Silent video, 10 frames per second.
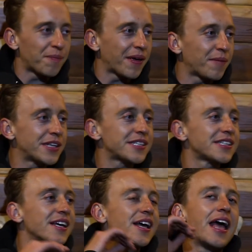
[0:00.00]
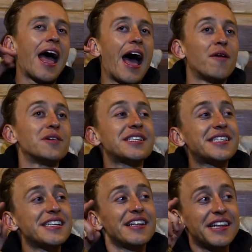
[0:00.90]
payments. I was
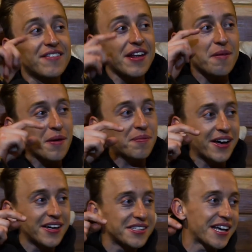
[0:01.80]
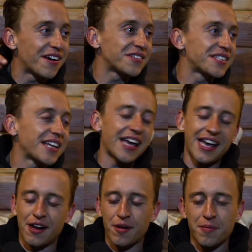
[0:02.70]
still living at my parents' house.
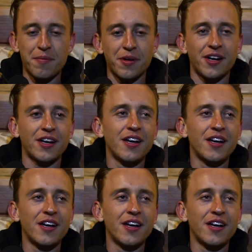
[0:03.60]
And I remember